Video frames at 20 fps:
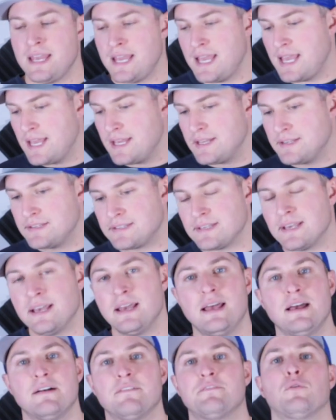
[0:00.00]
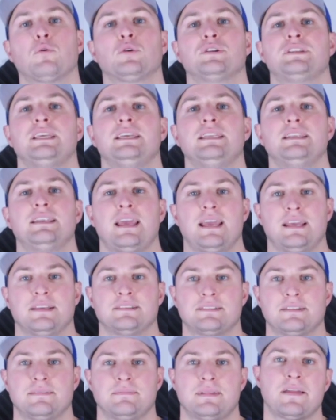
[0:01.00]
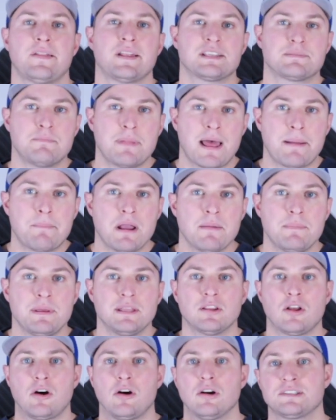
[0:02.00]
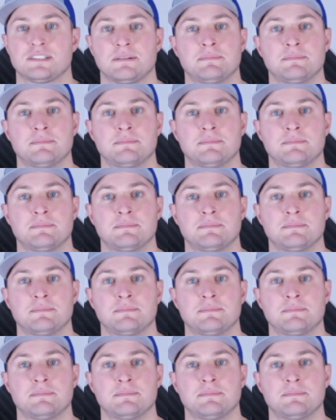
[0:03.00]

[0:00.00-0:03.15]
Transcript: is 14 days. Now that might be long.